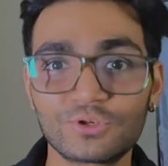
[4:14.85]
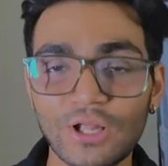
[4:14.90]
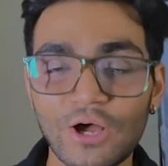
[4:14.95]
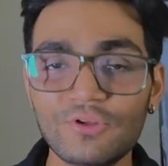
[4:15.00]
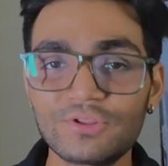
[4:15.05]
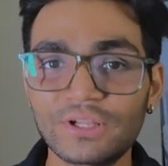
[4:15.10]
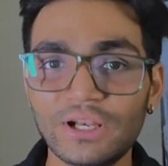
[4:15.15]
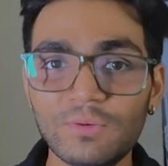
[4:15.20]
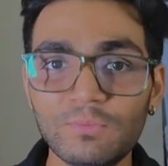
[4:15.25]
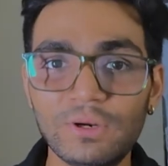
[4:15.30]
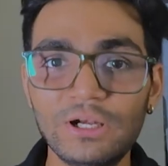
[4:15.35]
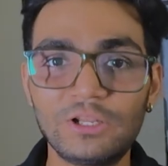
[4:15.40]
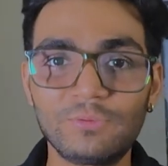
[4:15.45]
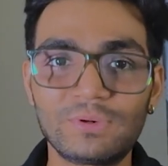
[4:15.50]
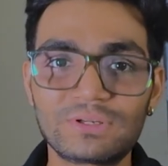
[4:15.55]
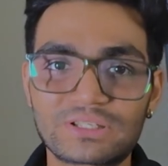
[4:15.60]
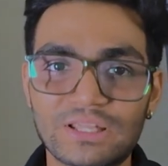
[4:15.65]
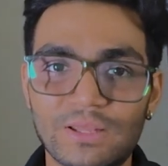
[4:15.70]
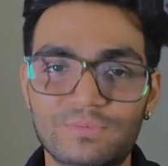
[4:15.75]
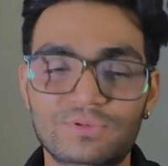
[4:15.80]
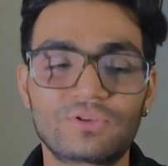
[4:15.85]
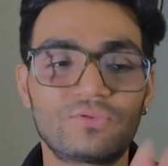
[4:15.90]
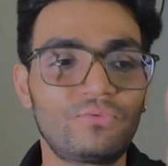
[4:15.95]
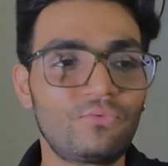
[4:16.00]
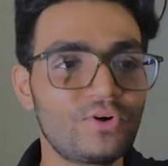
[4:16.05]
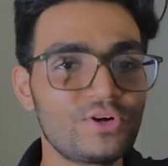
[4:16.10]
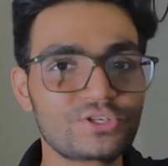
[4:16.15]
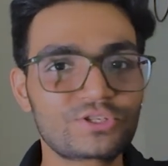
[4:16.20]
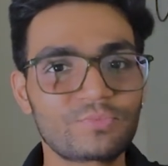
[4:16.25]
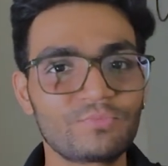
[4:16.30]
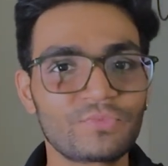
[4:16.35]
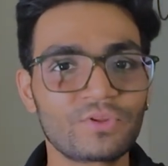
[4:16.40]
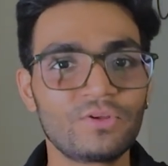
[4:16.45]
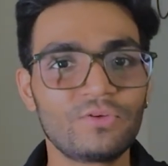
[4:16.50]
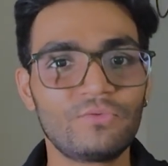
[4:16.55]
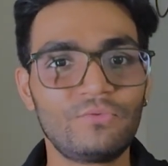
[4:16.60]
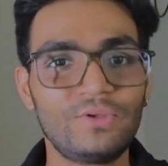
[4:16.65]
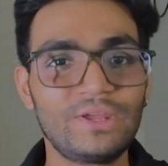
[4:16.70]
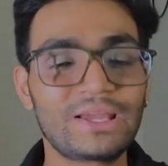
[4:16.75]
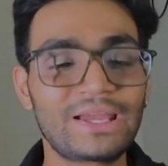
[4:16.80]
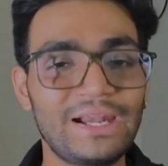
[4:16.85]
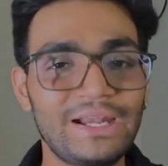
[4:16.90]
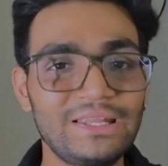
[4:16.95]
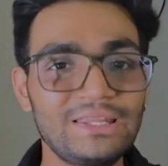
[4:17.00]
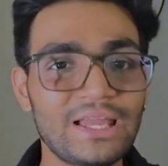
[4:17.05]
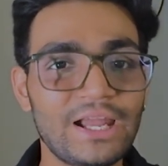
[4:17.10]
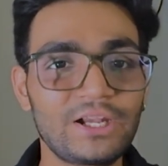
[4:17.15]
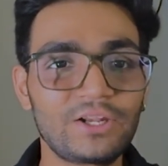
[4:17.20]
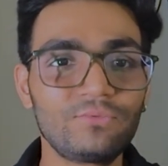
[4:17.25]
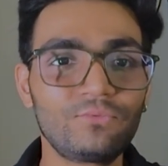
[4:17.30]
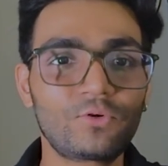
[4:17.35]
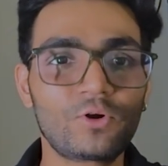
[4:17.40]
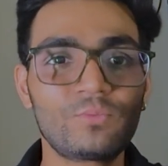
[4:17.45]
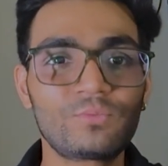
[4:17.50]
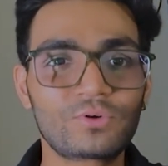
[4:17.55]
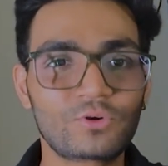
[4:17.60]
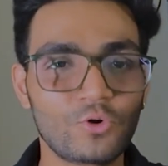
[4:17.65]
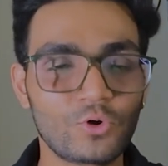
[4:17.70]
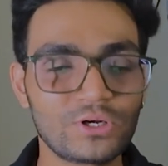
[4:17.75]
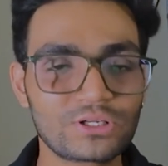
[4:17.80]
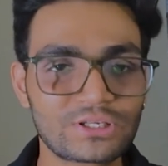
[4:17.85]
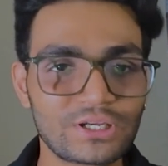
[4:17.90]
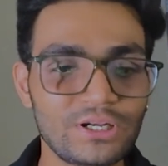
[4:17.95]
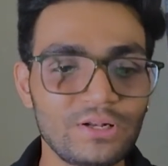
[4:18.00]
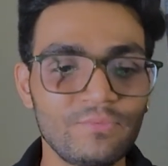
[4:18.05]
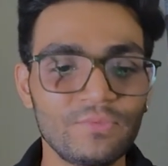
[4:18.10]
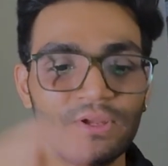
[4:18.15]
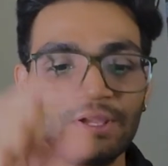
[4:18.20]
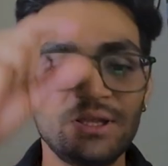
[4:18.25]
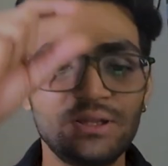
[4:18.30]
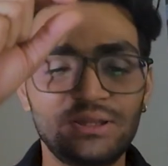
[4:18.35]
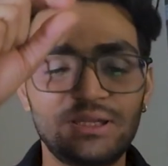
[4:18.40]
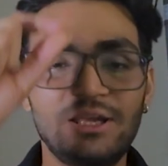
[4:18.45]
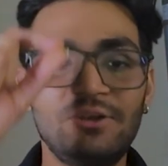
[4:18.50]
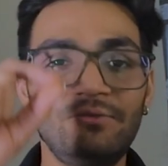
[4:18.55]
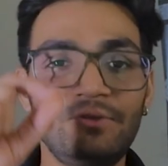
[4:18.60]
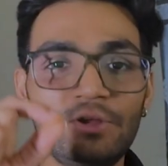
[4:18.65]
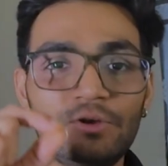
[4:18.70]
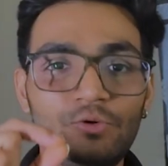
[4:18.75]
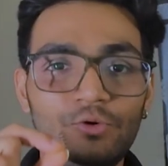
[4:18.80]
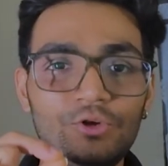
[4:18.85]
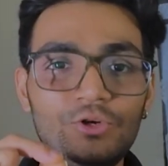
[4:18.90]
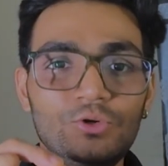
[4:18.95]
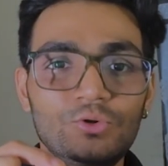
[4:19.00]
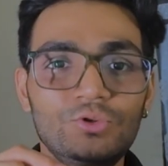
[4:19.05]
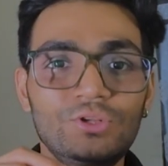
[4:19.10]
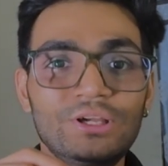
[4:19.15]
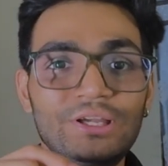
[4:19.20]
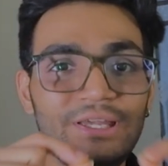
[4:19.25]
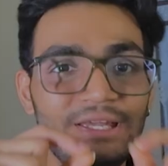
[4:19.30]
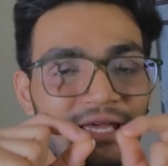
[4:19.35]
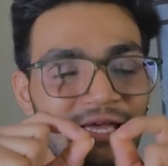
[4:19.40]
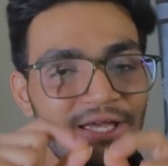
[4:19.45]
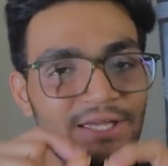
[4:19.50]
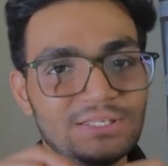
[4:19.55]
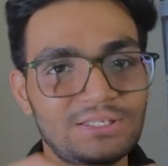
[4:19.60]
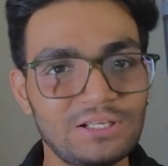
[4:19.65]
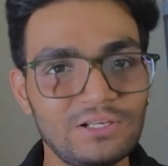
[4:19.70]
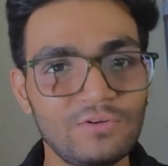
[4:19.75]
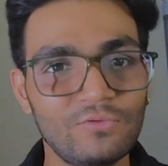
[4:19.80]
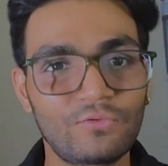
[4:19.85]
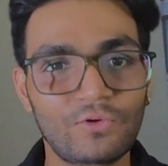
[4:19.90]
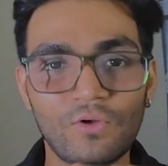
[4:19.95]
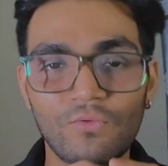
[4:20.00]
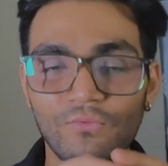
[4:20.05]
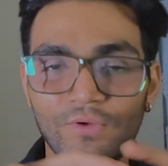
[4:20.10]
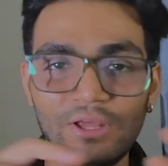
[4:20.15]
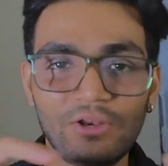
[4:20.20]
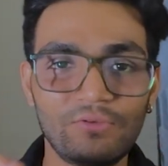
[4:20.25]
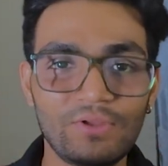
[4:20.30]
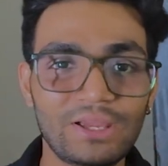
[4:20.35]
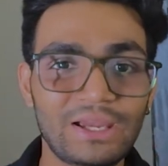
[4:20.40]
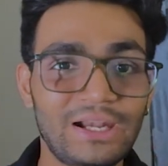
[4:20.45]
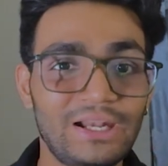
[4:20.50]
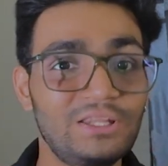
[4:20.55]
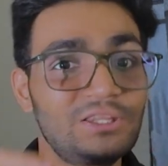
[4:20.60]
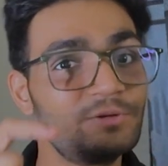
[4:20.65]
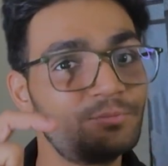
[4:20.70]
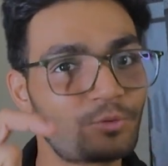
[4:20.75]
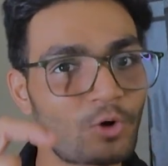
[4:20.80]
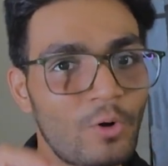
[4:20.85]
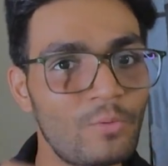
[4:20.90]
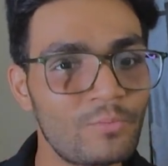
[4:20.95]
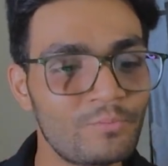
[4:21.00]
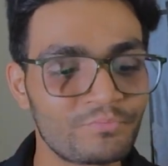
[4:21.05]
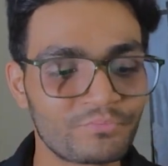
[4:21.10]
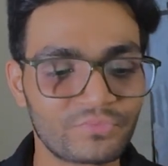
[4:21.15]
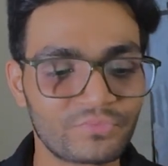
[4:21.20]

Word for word: Now there are multiple steps. First, we are getting the item from Google Sheet. Then we are going to the A I agent from where we are getting the prompt.